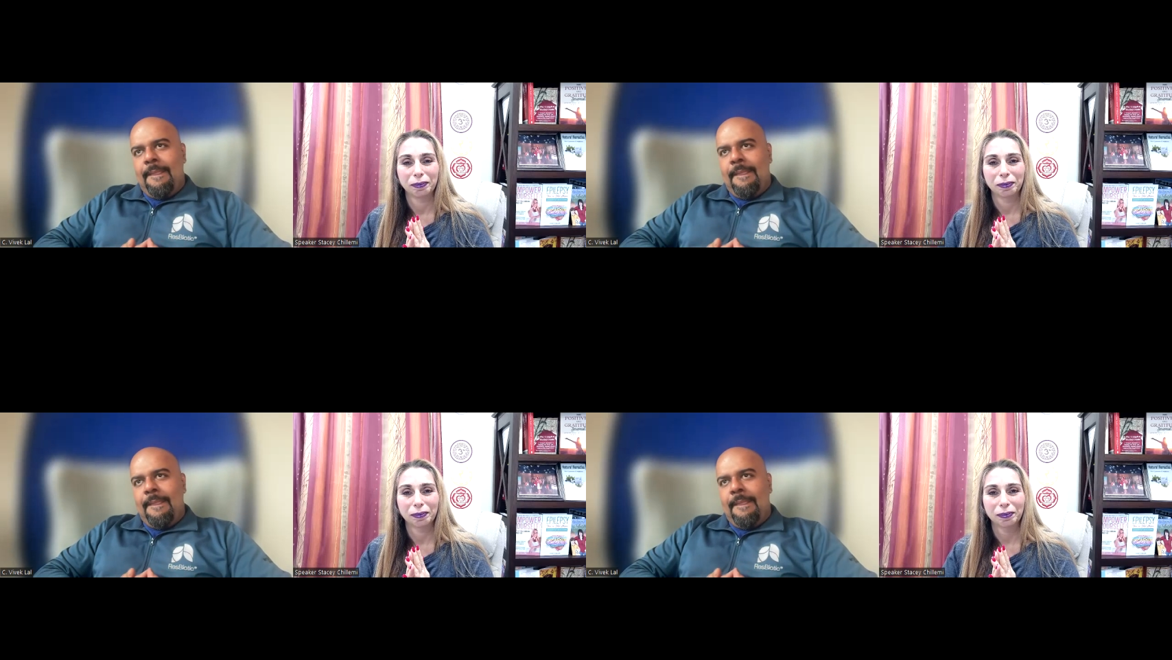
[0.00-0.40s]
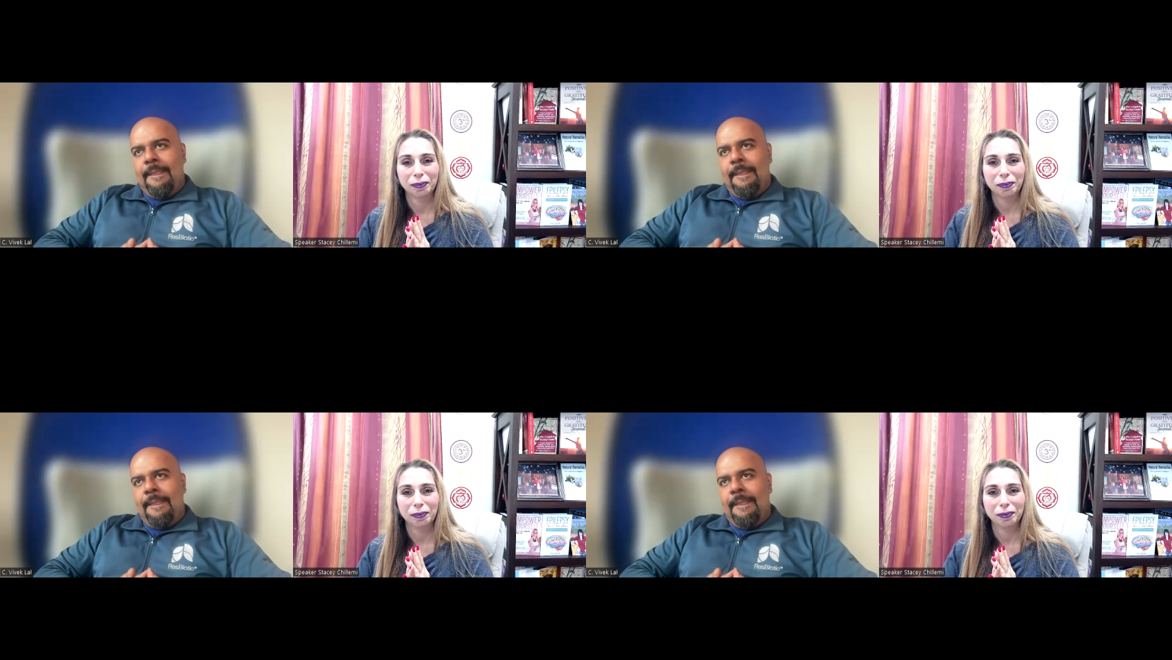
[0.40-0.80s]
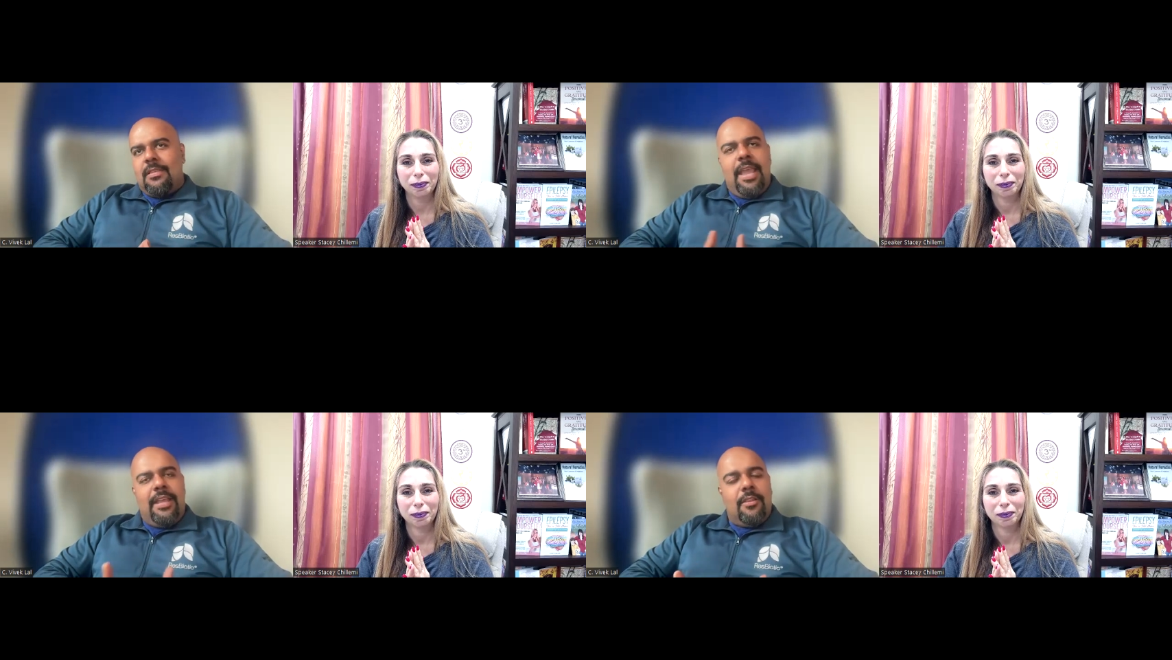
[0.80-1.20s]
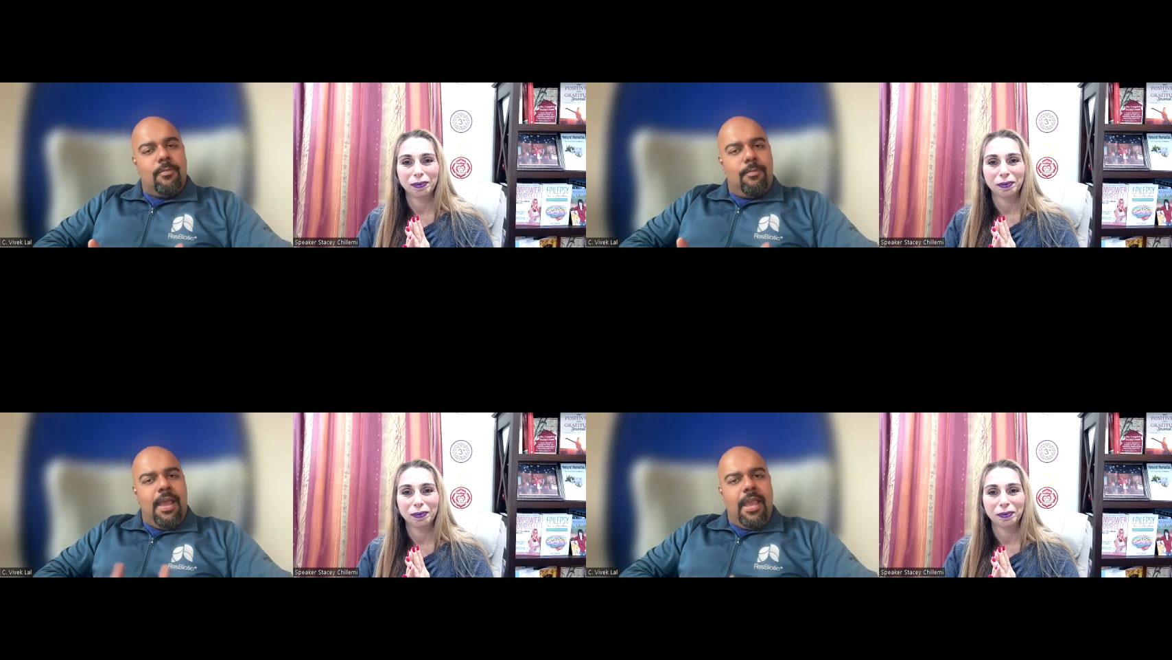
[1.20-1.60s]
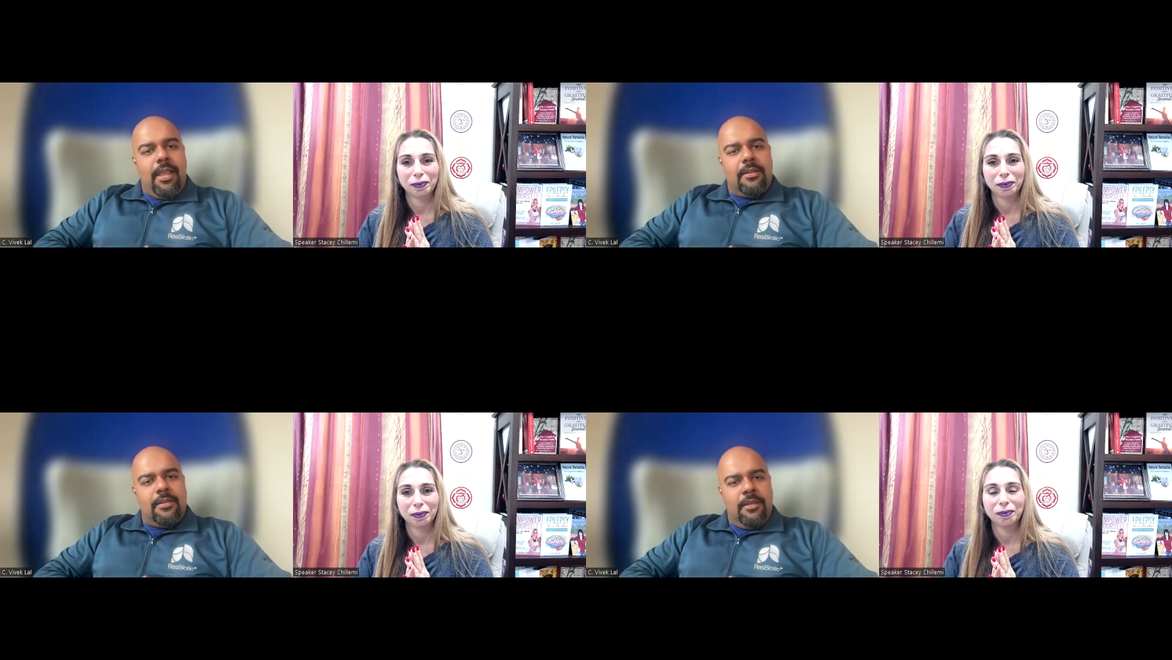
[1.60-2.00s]
Speaker 1: a
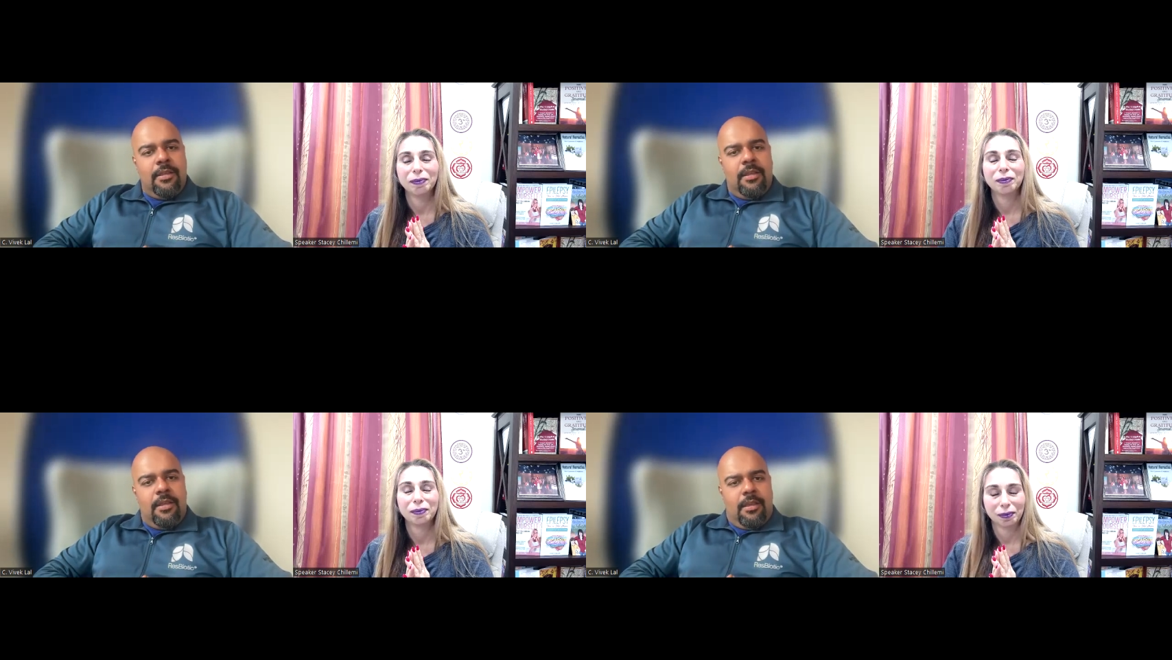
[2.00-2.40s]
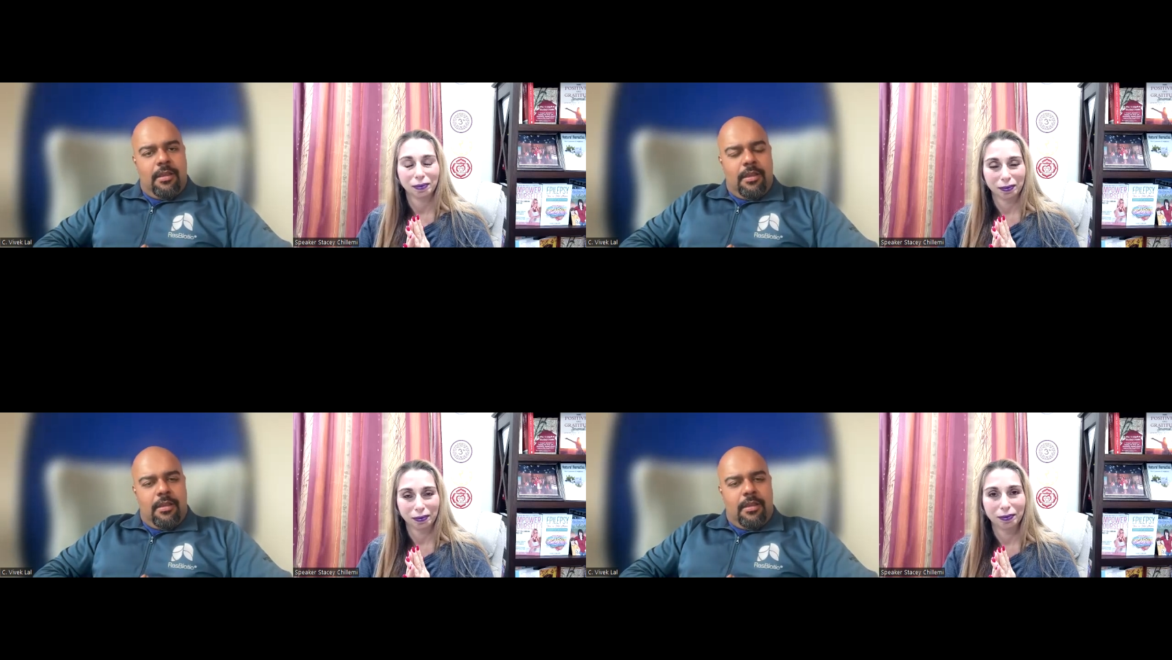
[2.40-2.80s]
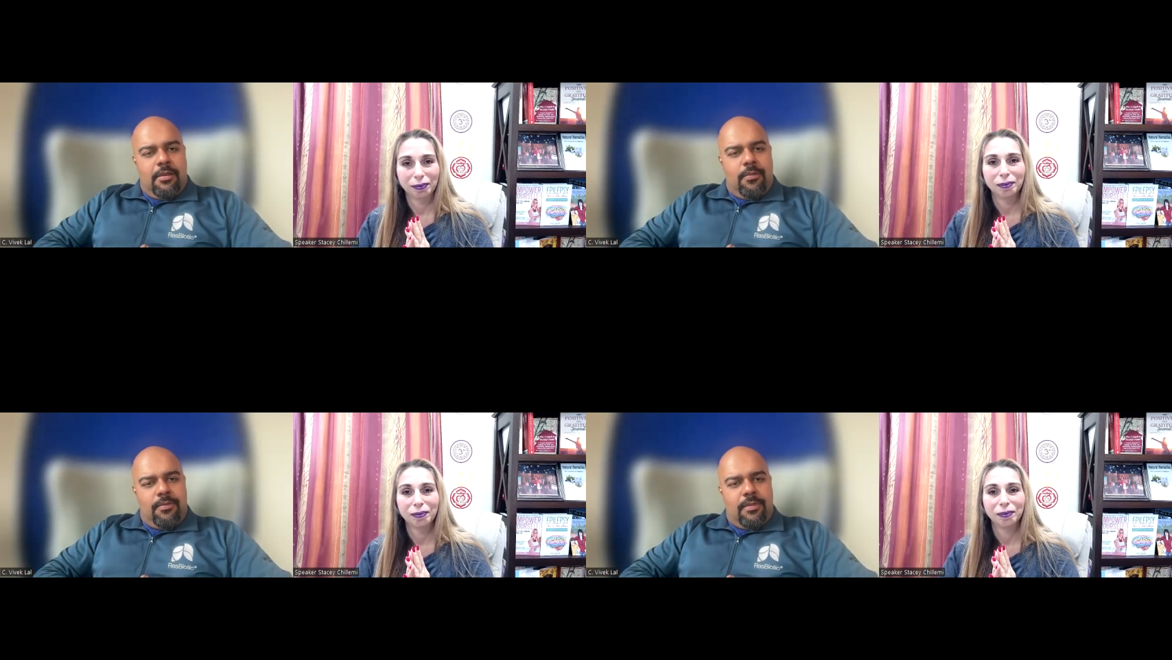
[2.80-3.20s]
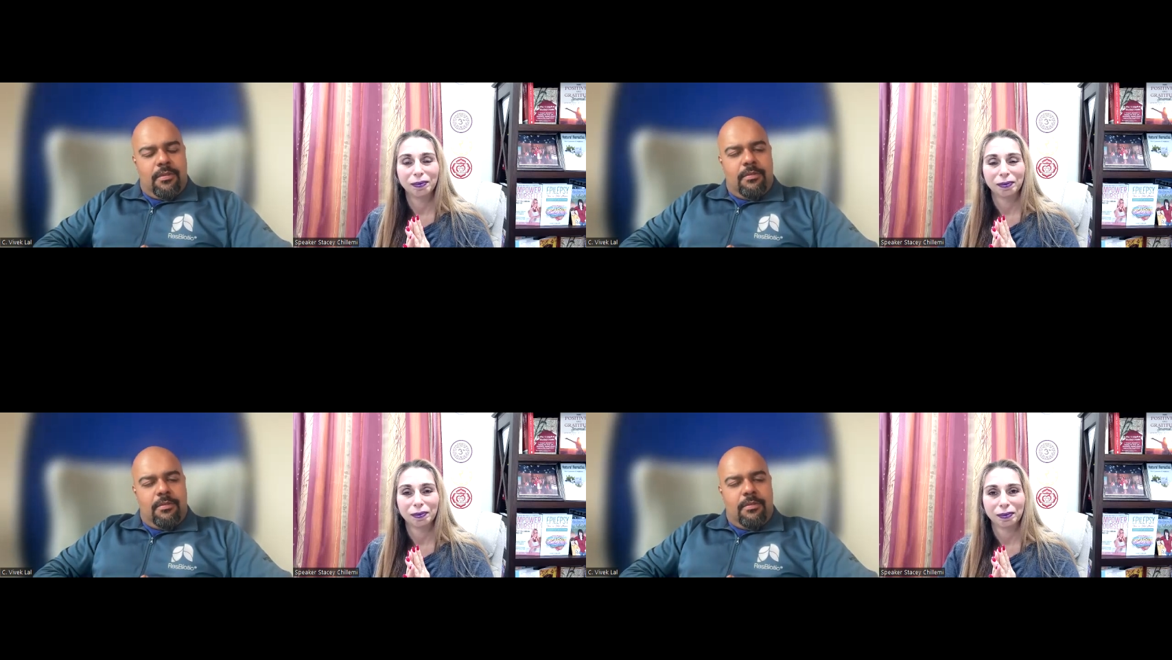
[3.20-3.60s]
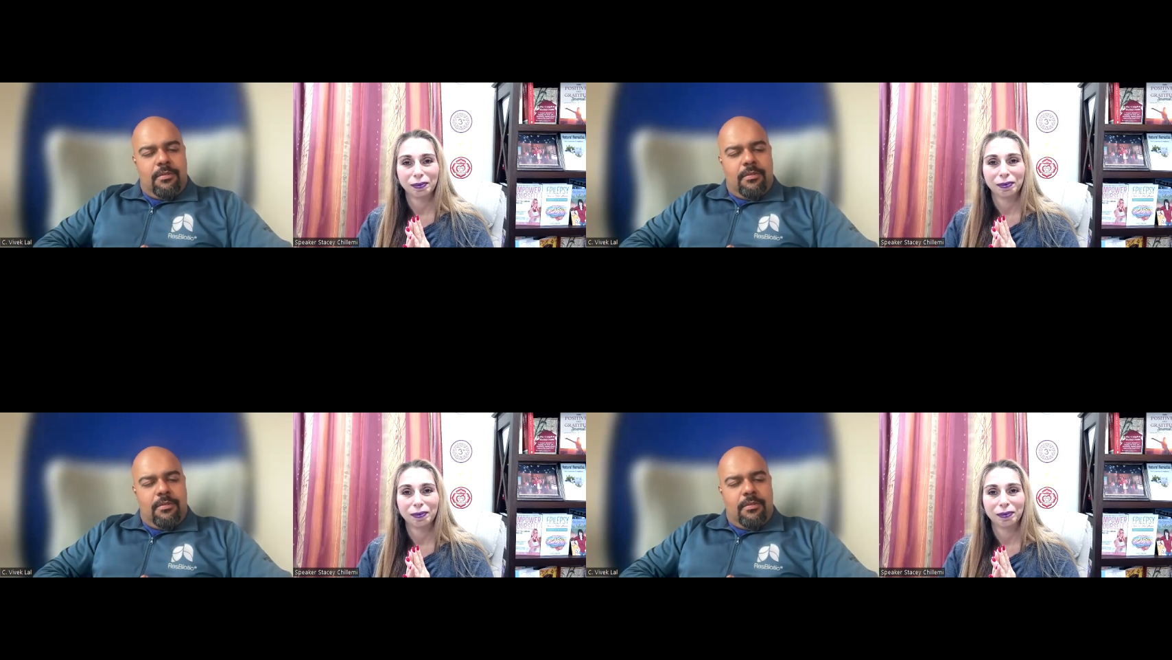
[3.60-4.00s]
science-backed uh,
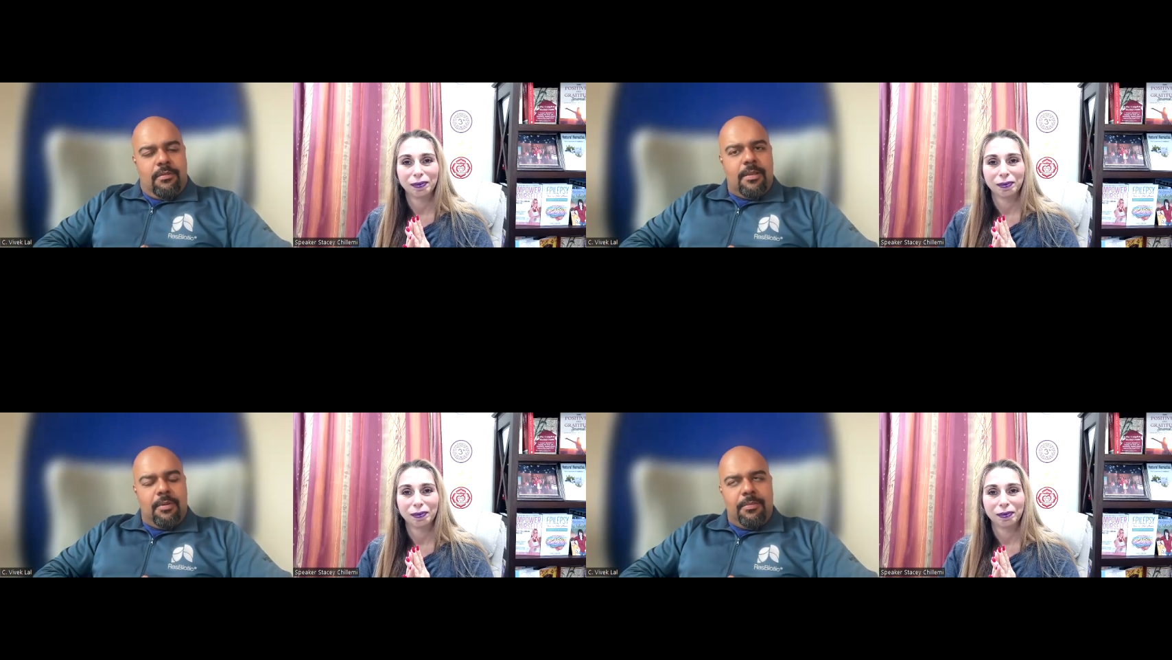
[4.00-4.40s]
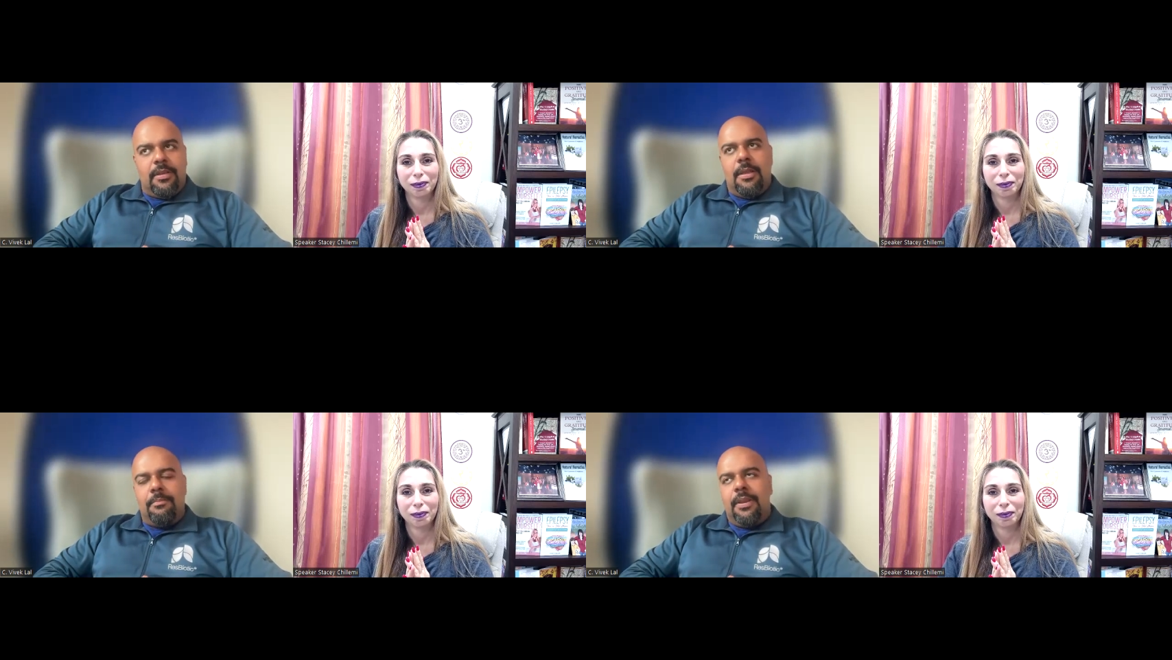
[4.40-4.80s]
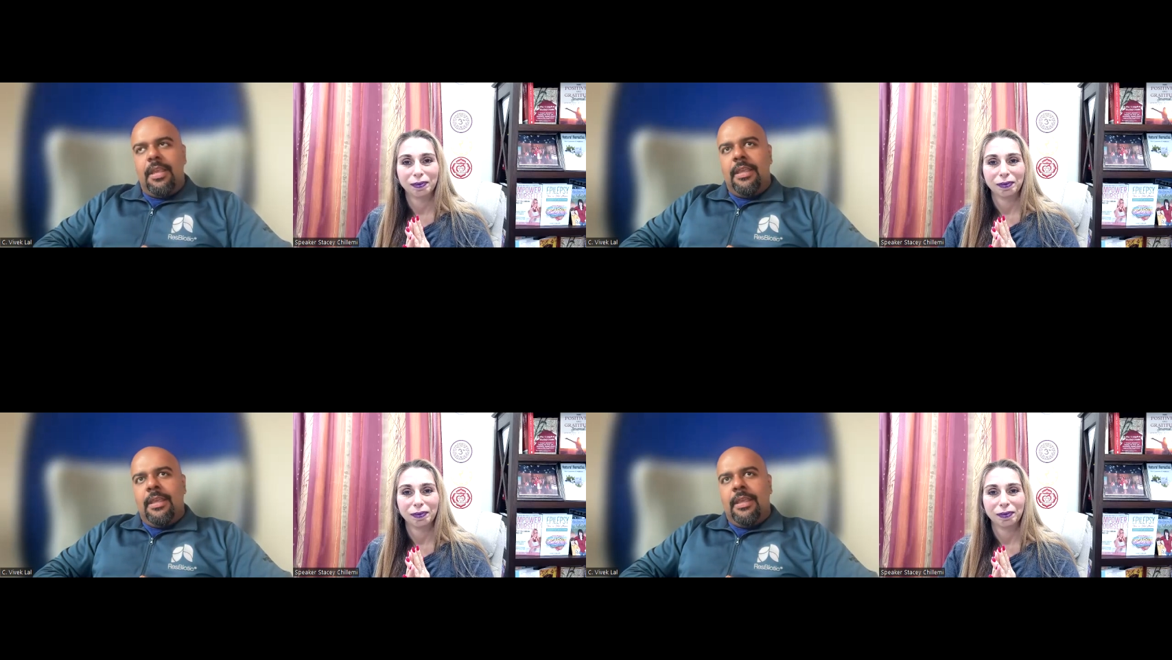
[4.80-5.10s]
wellness supplement company.